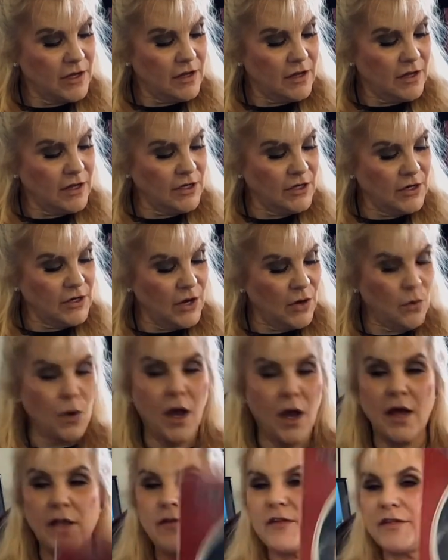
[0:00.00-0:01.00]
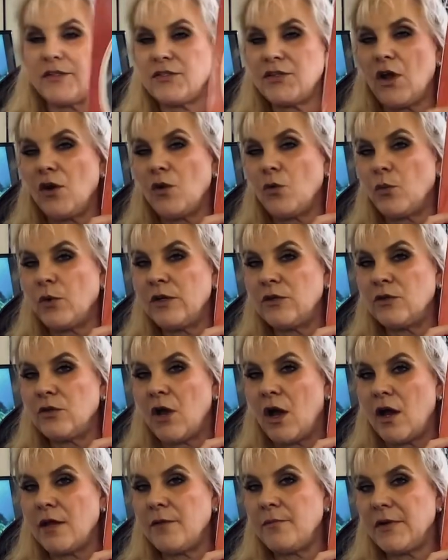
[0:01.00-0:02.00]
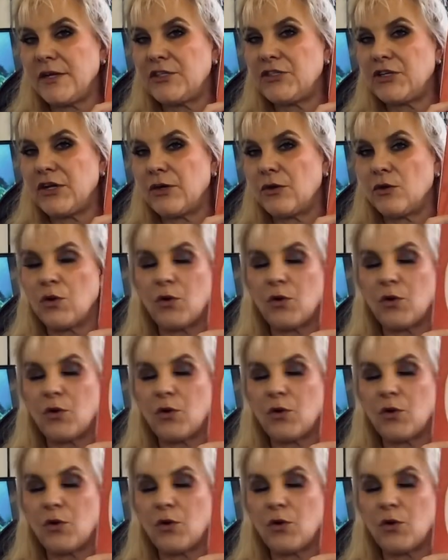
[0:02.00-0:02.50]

you know, the song Real Gone by Sheryl